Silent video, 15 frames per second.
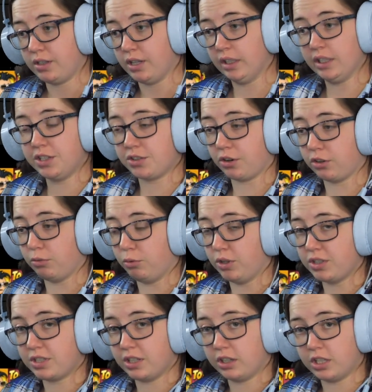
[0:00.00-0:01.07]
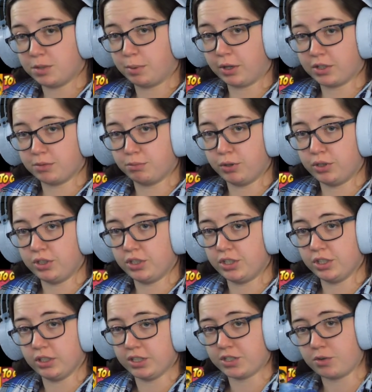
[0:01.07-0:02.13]
At least all the ones that this person put in the
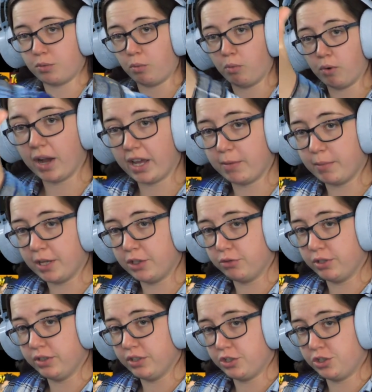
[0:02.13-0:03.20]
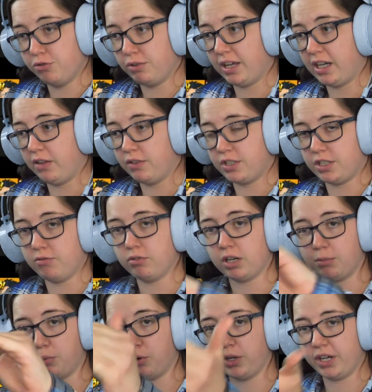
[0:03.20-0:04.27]
tier list. Why am I doing this? You can't even see what
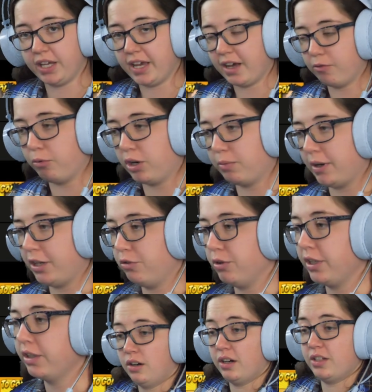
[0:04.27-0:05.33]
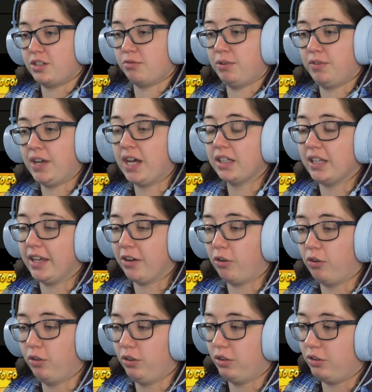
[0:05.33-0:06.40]
I'm pointing at. What am I doing? Alright, so we've got like
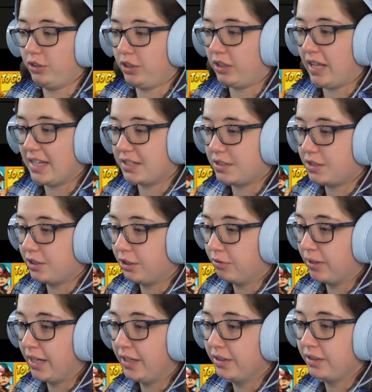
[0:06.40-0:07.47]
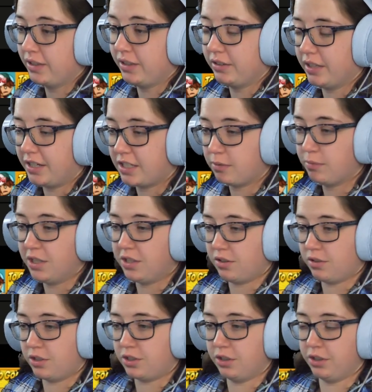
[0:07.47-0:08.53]
all the classics here, right? And like some of these are
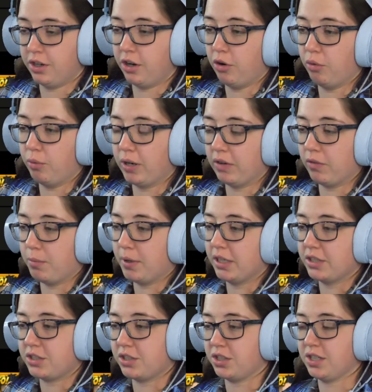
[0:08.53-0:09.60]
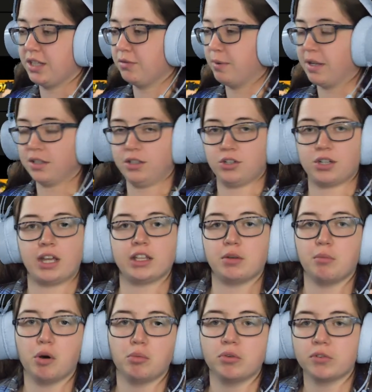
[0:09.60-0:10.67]
the to-go, whatever, but it's basically just like the
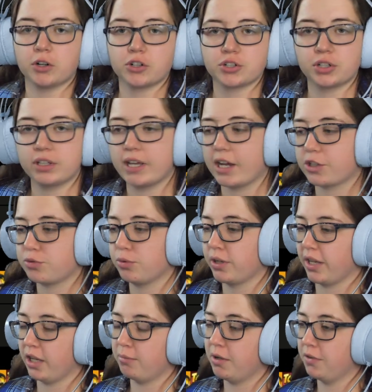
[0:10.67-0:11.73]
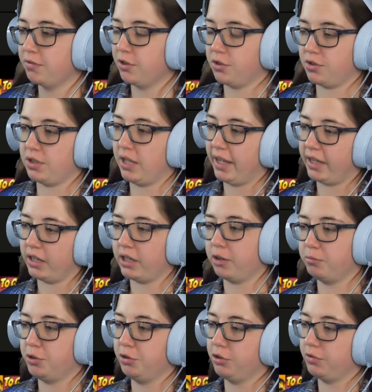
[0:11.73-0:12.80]
mobile version of the actual game, if there's like a
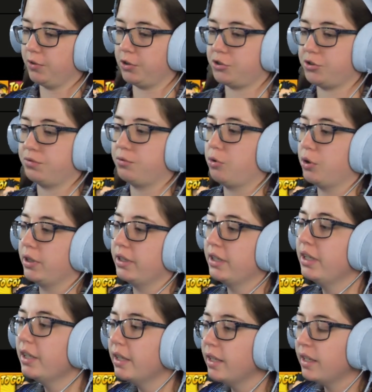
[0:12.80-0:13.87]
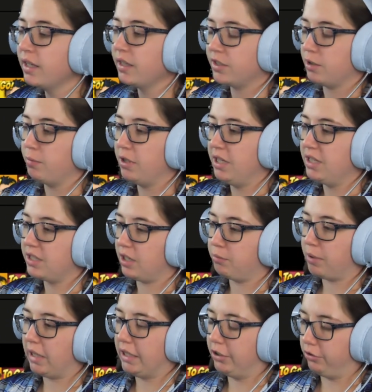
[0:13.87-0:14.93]
computer version for it. Some of these, like
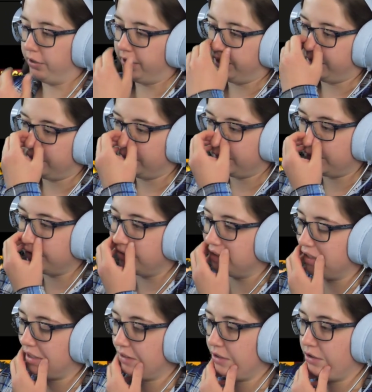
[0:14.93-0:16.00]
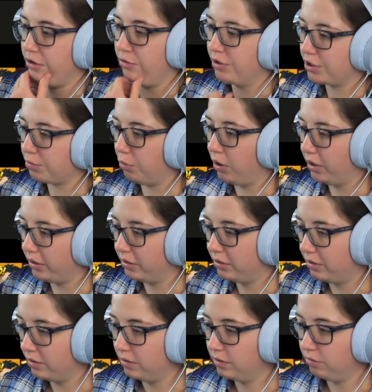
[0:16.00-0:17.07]
Paleteria, it's like the newest one,
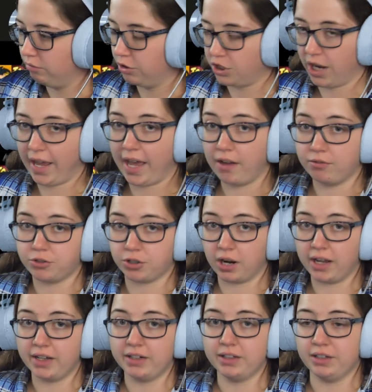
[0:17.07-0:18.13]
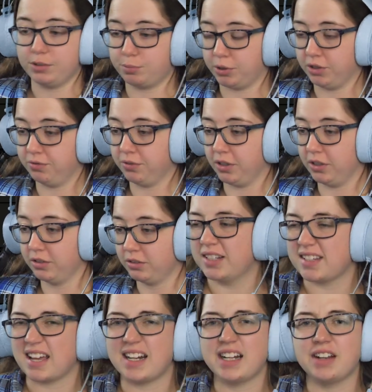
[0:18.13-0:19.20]
which I have tried. It's pretty fun. It's
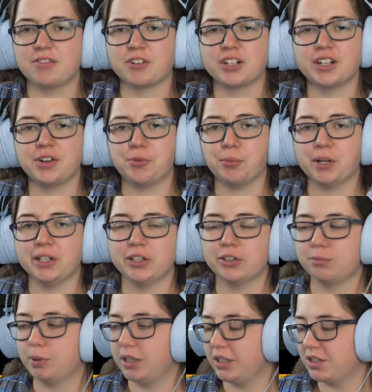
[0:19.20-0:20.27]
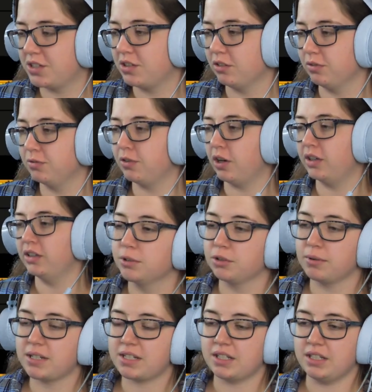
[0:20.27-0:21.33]
kind of different and weird, but it's still fun. But the
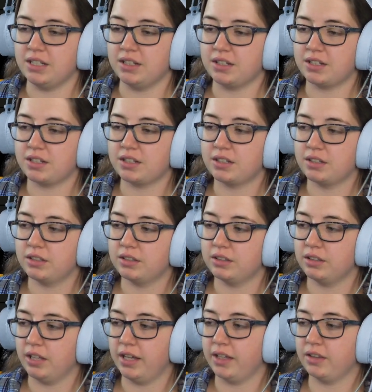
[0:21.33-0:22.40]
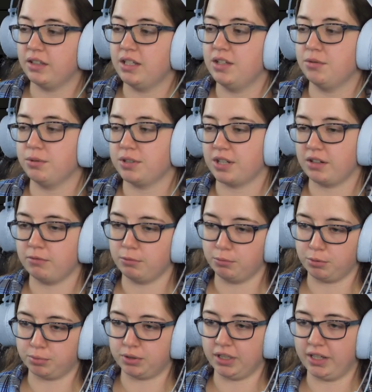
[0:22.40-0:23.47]
rest of these, like these ones I remember
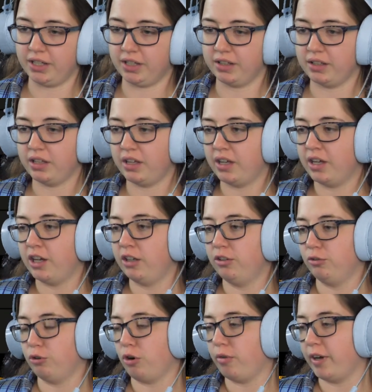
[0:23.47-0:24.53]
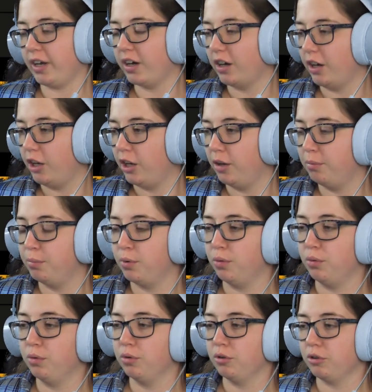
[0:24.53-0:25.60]
playing growing up
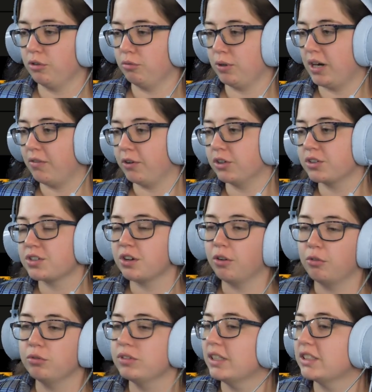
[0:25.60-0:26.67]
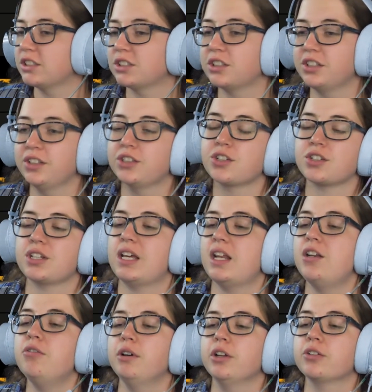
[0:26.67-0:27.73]
or whatever. So let's just get
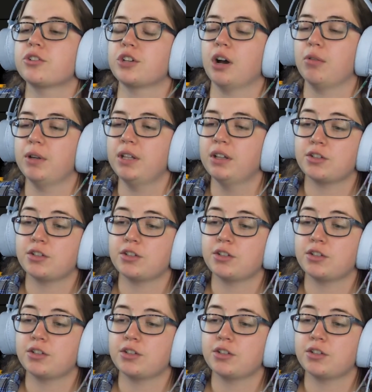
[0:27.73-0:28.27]
into it, shall we?